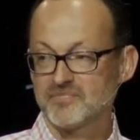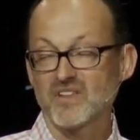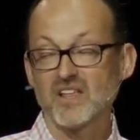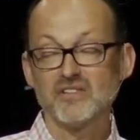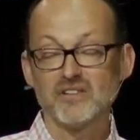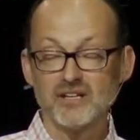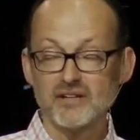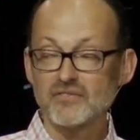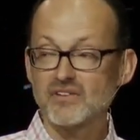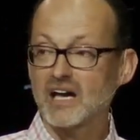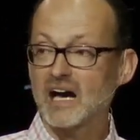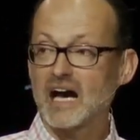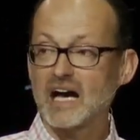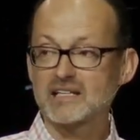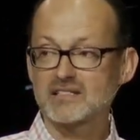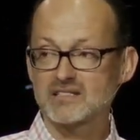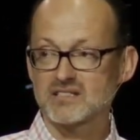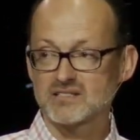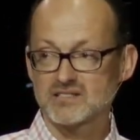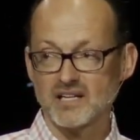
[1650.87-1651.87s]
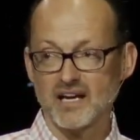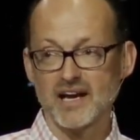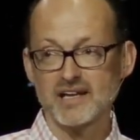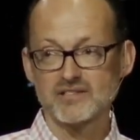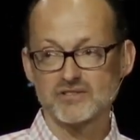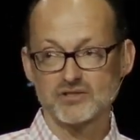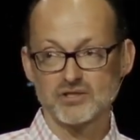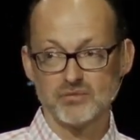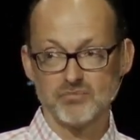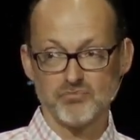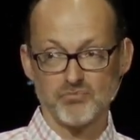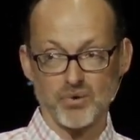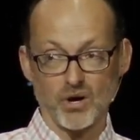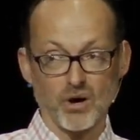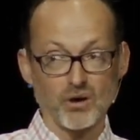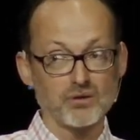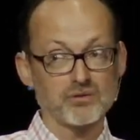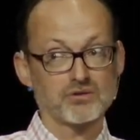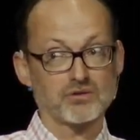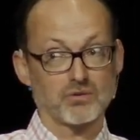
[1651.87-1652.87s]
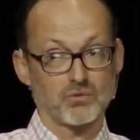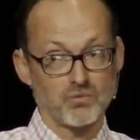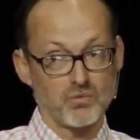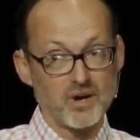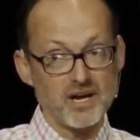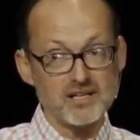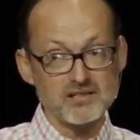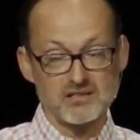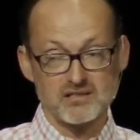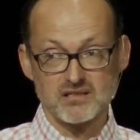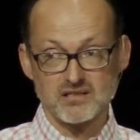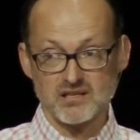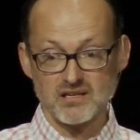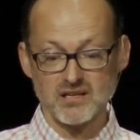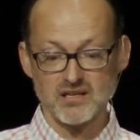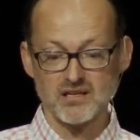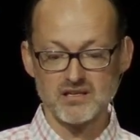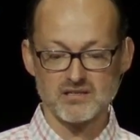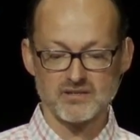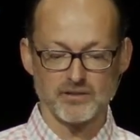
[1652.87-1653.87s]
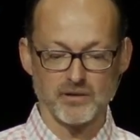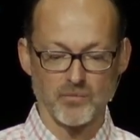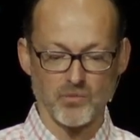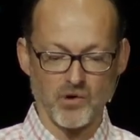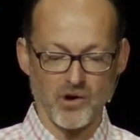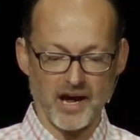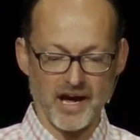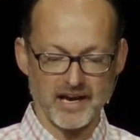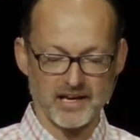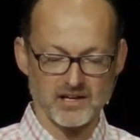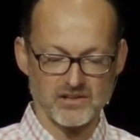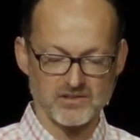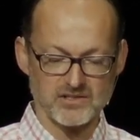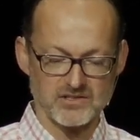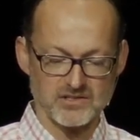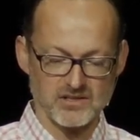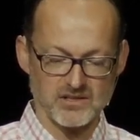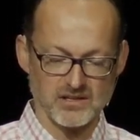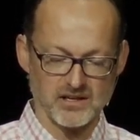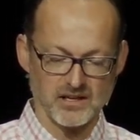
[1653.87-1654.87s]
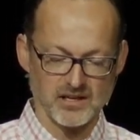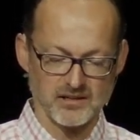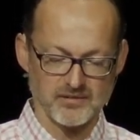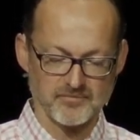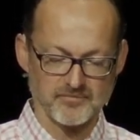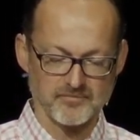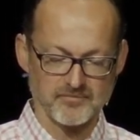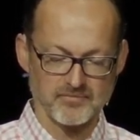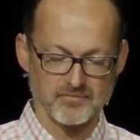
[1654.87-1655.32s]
And then if God decides to part the Red Seas in a miraculous thing,